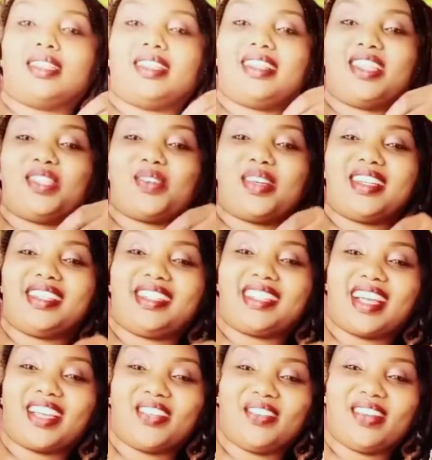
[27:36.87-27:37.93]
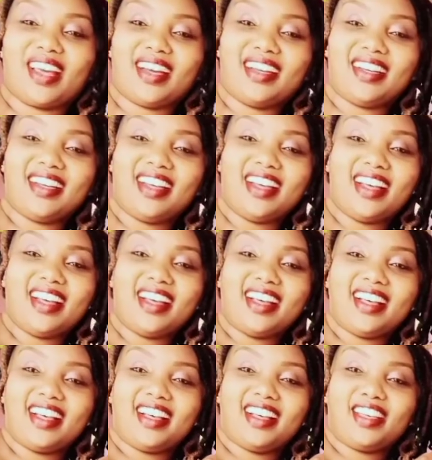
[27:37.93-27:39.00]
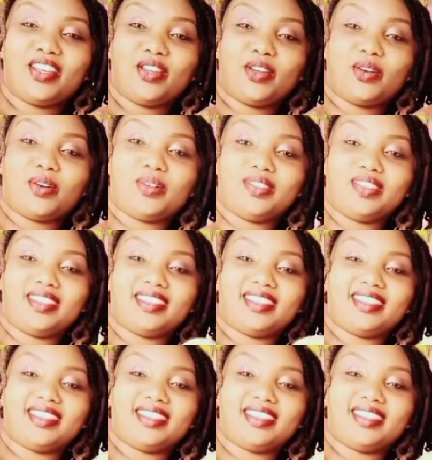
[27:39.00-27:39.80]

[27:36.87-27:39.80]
see, this one is circular, you know.